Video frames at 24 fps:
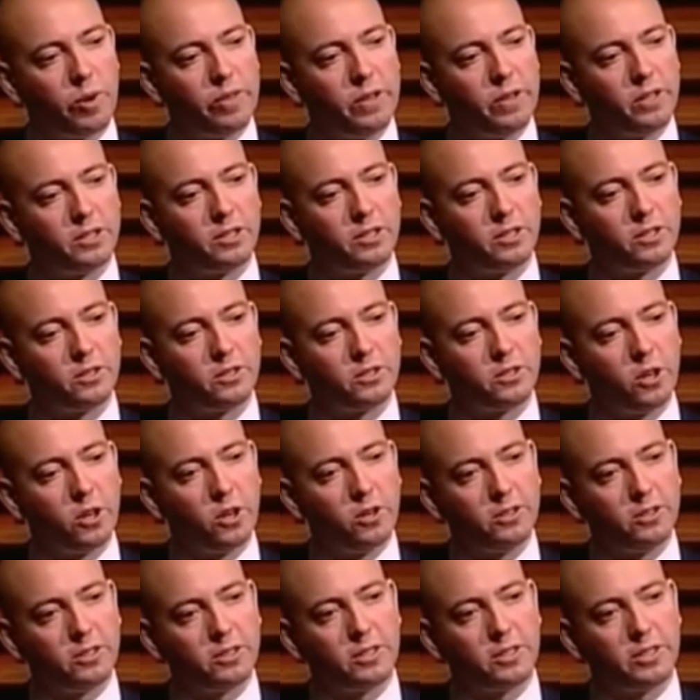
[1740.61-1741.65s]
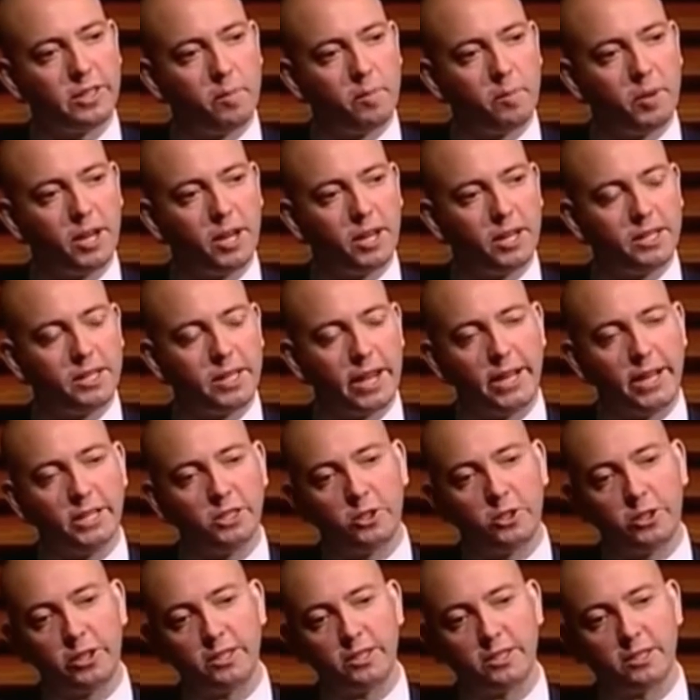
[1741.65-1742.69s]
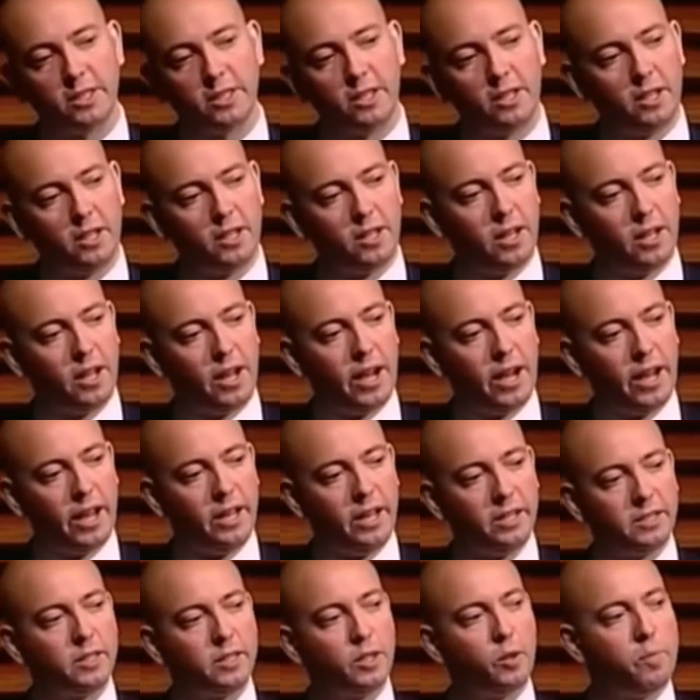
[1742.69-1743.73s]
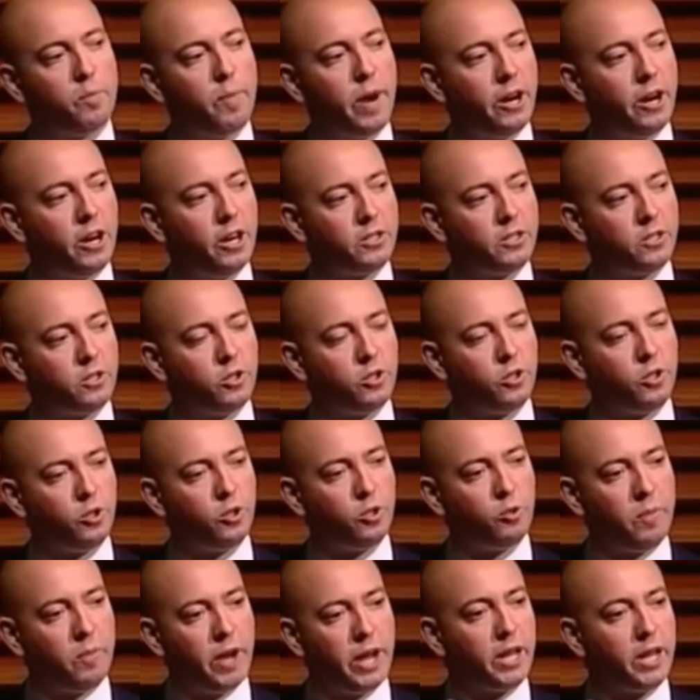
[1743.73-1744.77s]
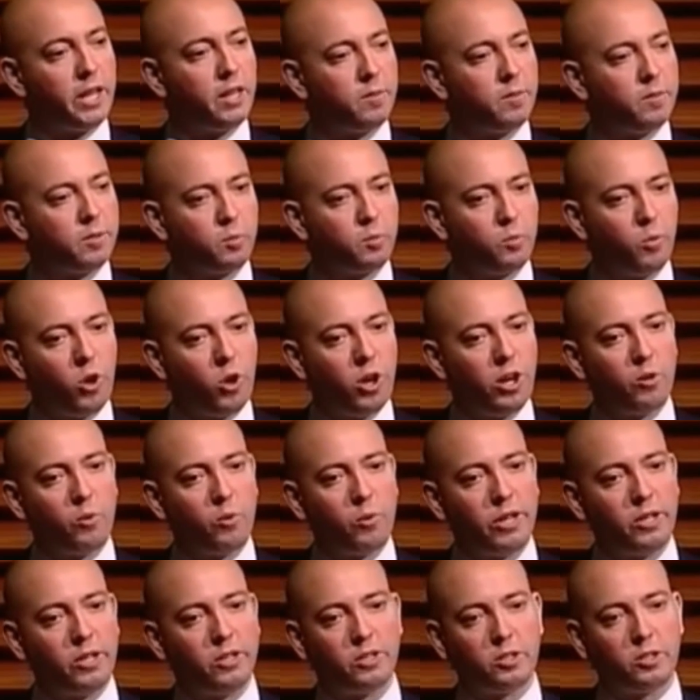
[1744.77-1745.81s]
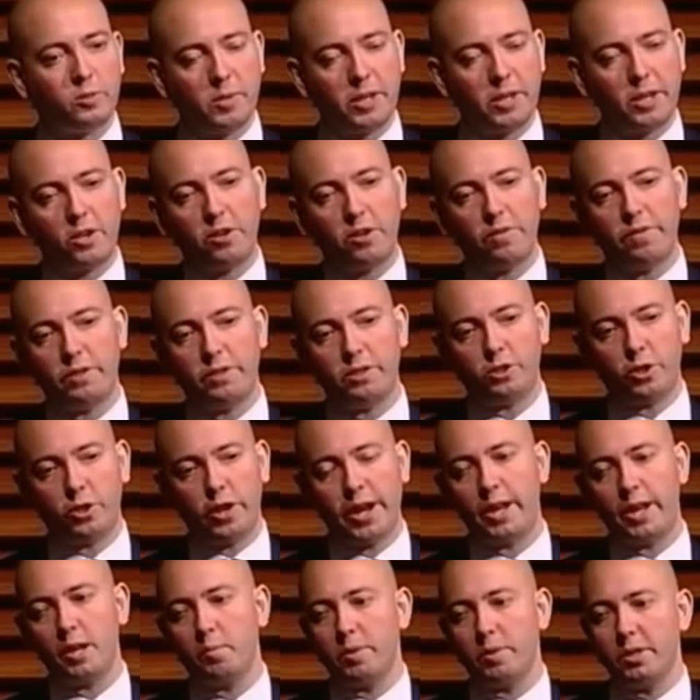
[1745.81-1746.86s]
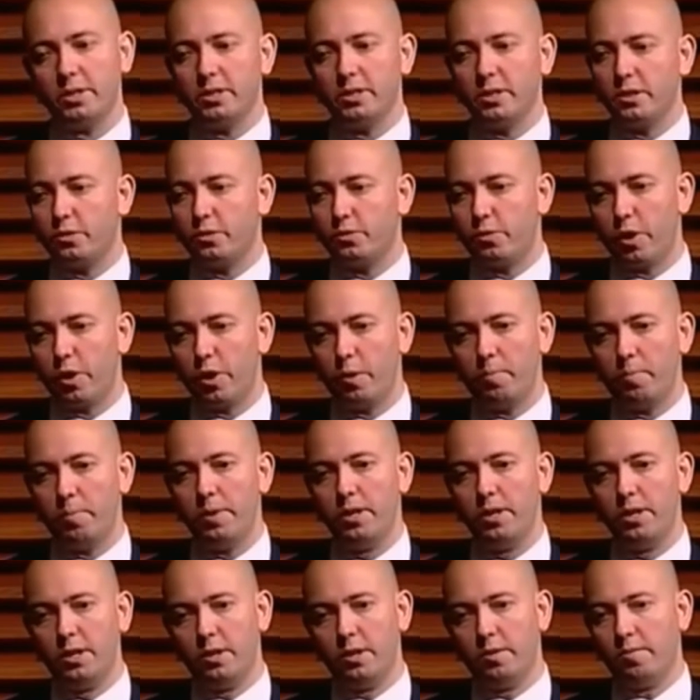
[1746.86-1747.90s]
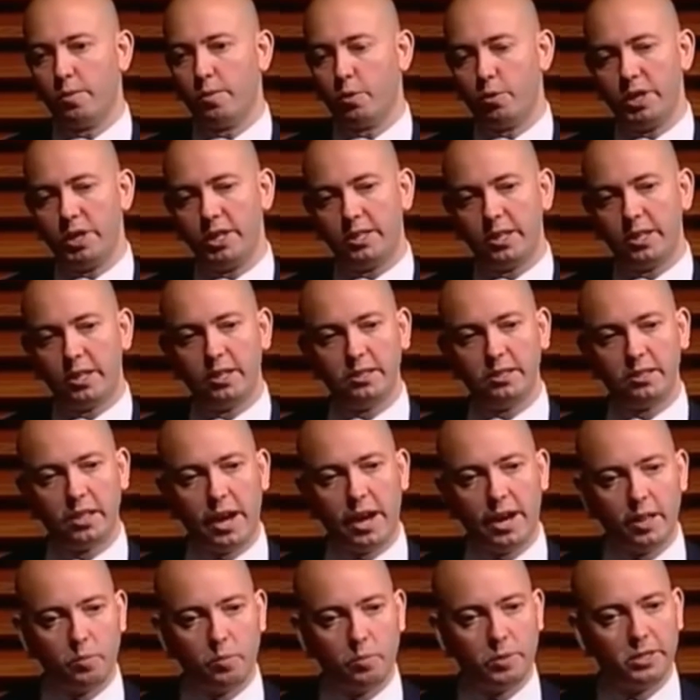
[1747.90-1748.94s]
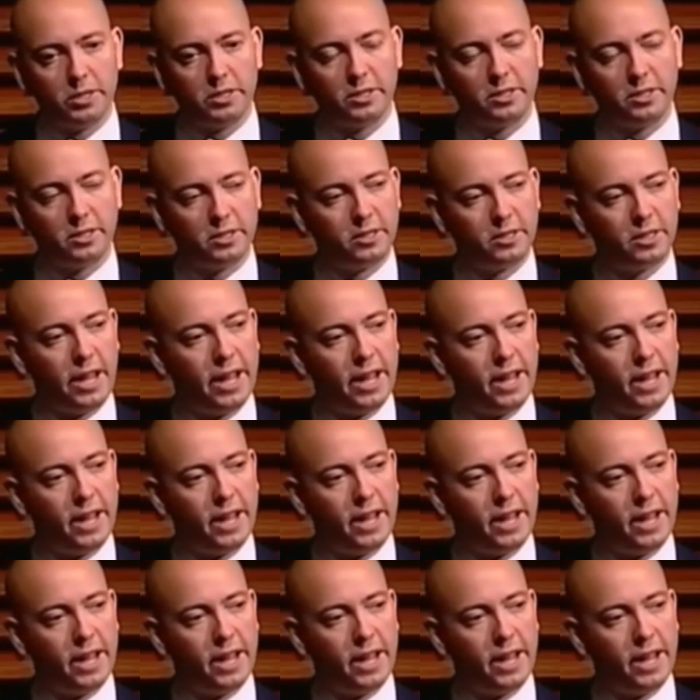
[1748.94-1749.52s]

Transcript: when they're still so systemically dangerous, is there merit to making them smaller, where you split off the trading business from the retail side of the business?